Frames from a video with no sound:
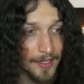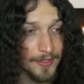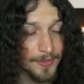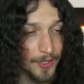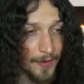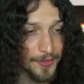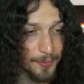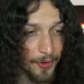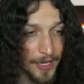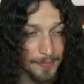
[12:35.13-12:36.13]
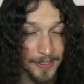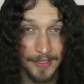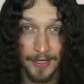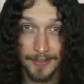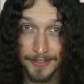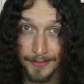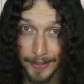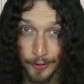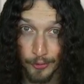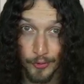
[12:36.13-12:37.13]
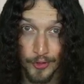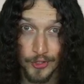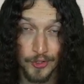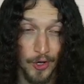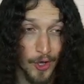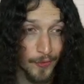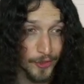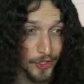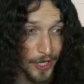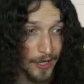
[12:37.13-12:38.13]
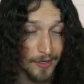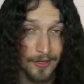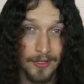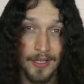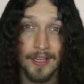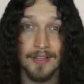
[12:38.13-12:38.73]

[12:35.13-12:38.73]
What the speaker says: Subscribe for some more MK content like this on the channel.